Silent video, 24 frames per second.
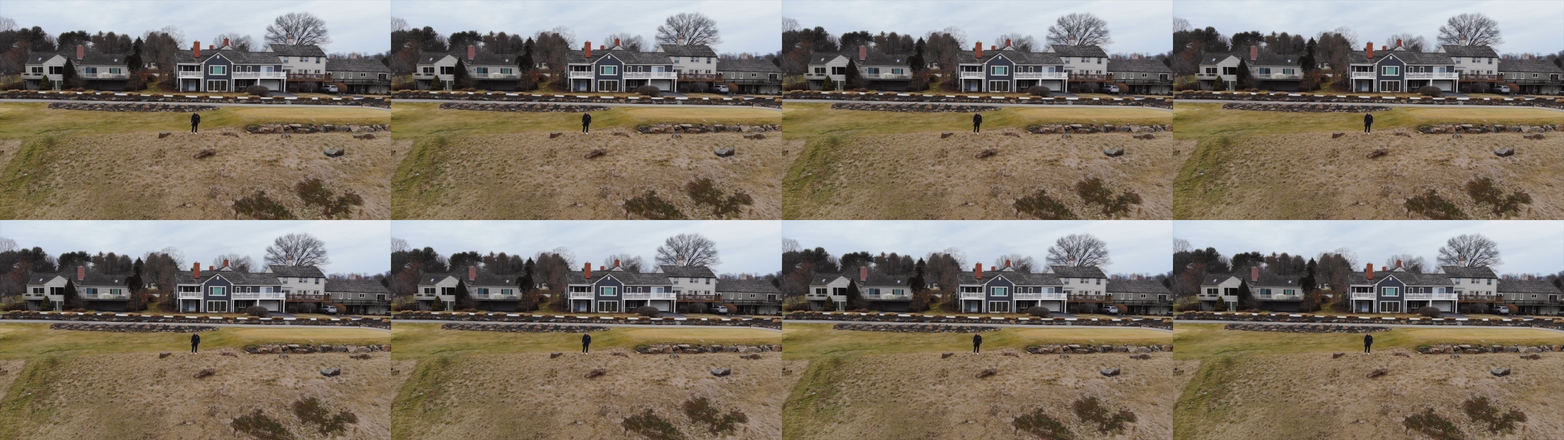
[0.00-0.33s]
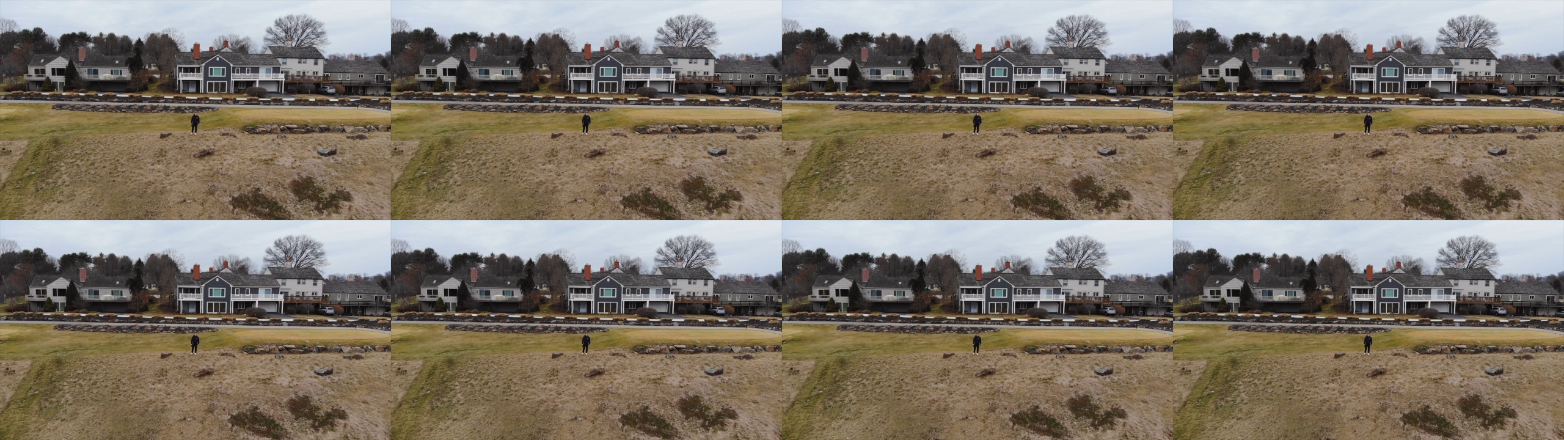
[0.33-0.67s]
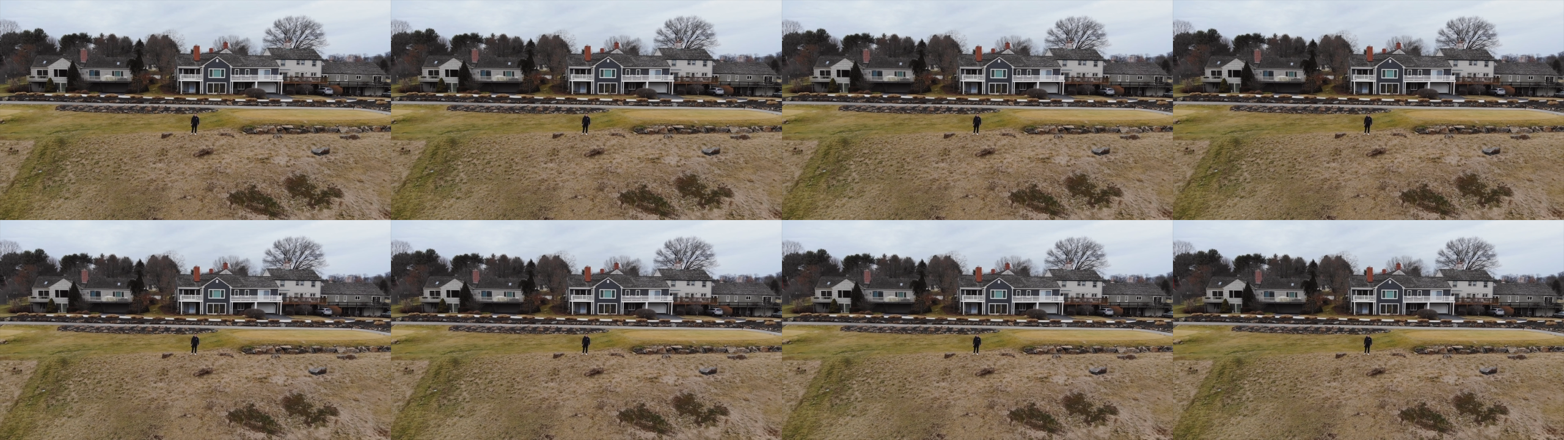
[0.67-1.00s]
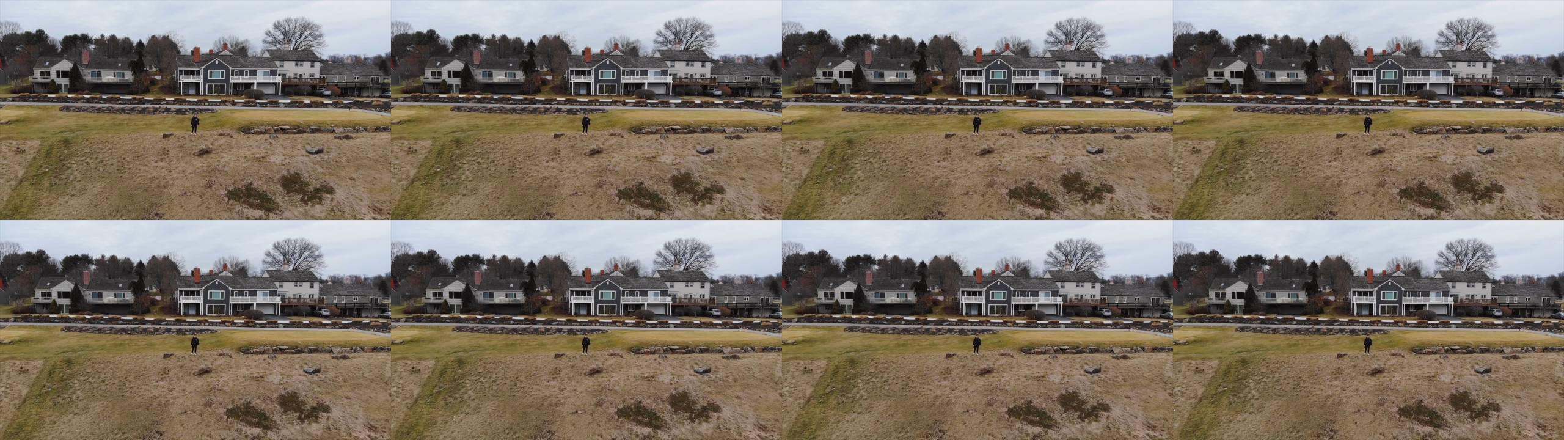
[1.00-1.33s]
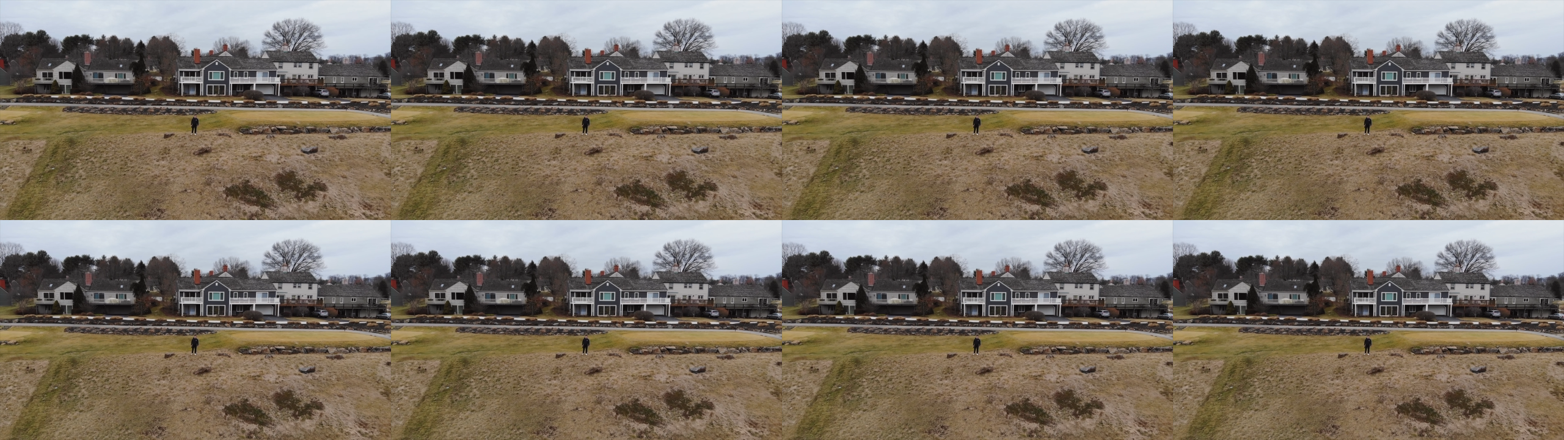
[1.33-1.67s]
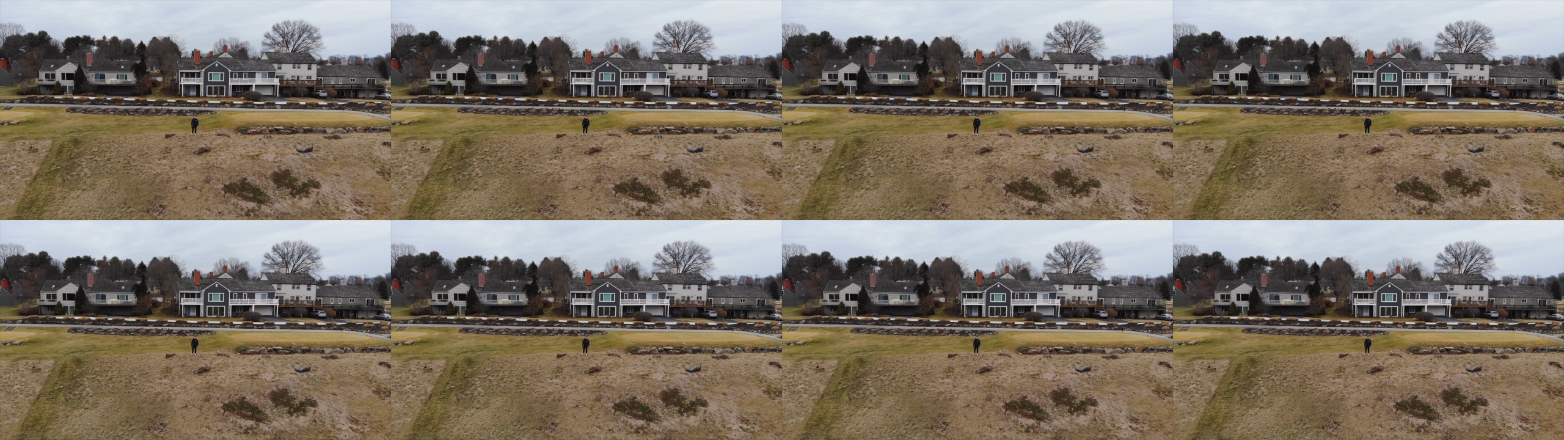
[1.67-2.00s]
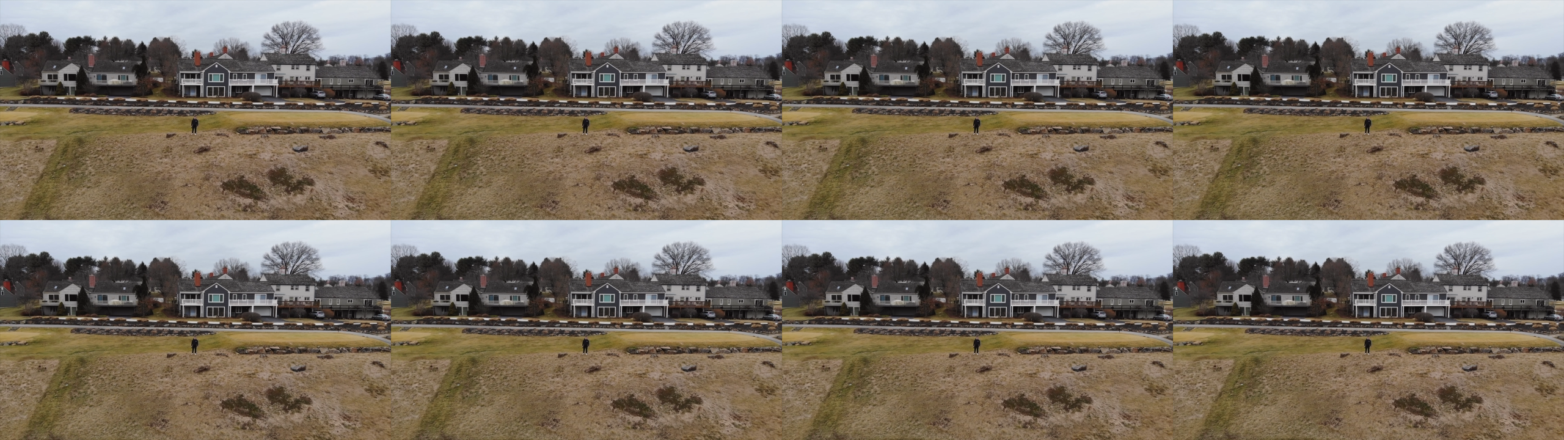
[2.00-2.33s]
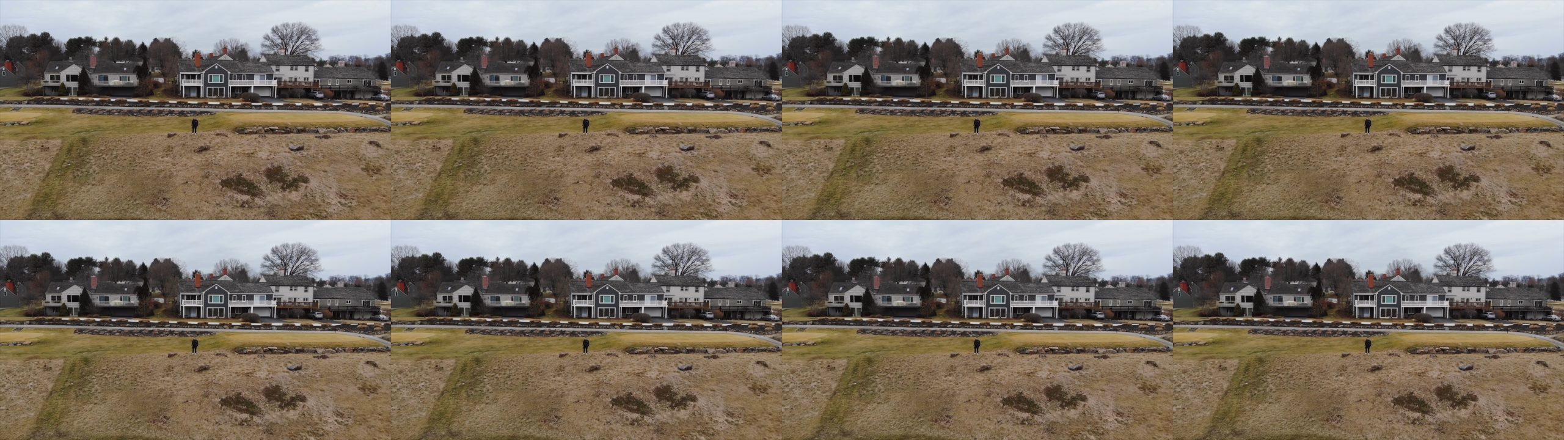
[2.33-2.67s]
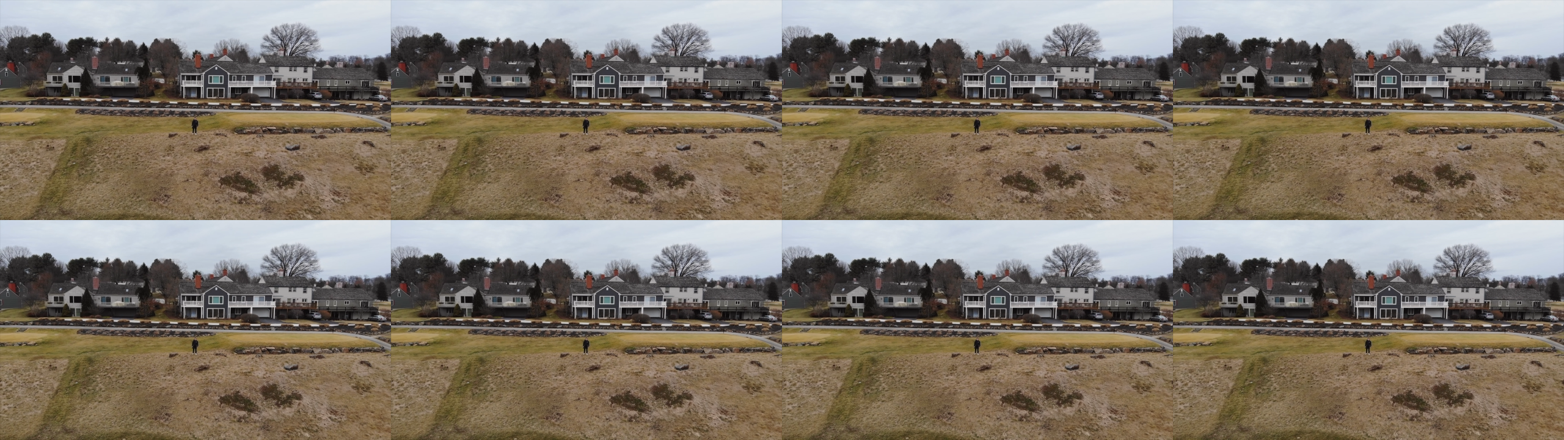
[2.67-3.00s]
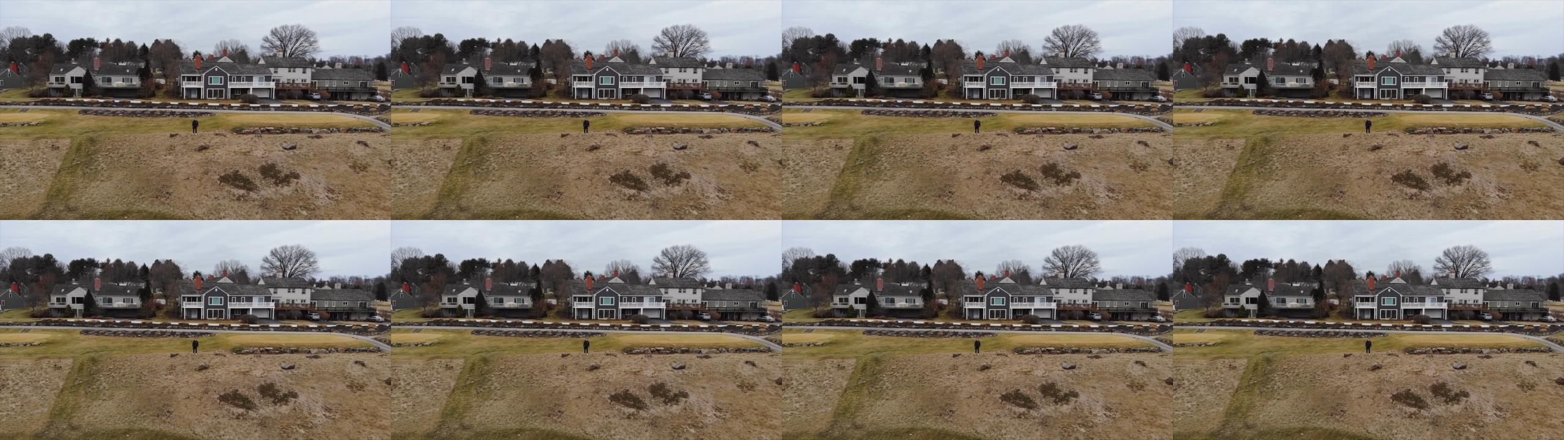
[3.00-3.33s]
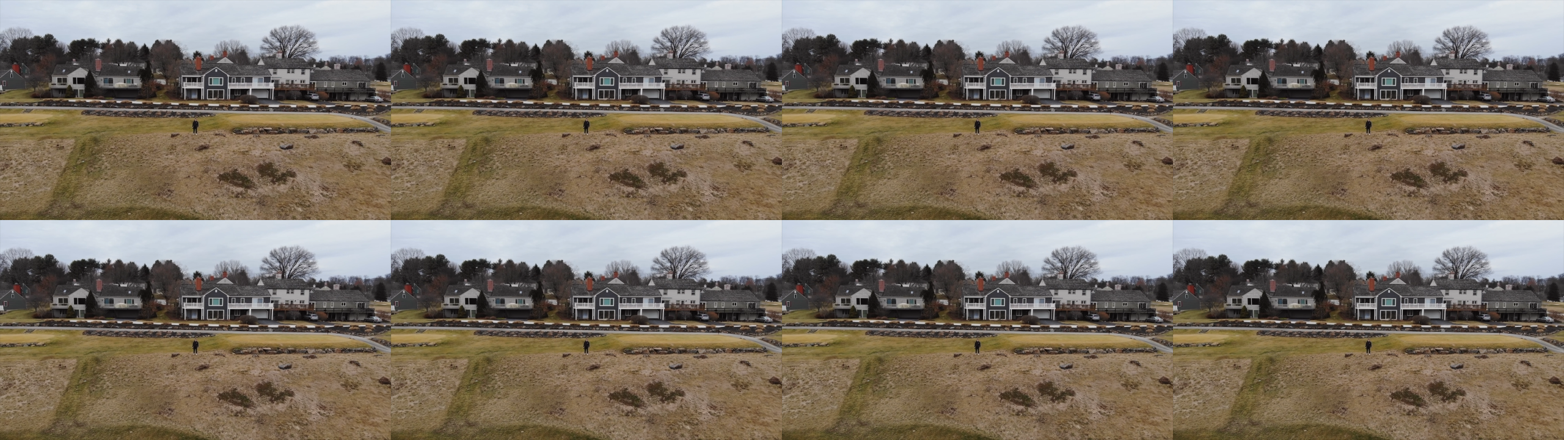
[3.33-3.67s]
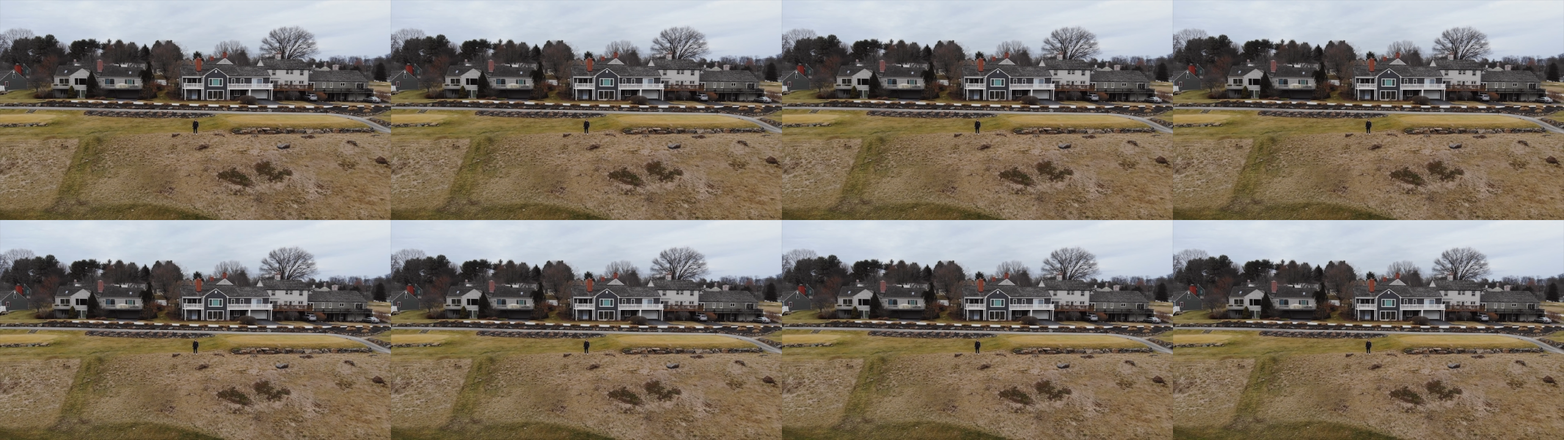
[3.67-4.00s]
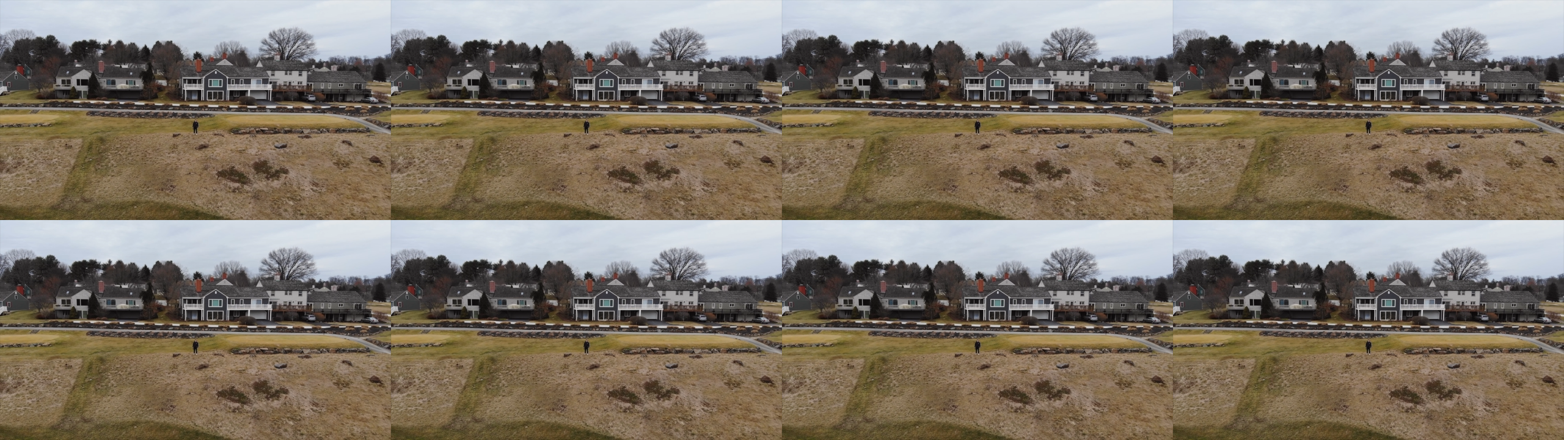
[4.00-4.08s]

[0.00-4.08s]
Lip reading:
Nobody's mouth can be seen.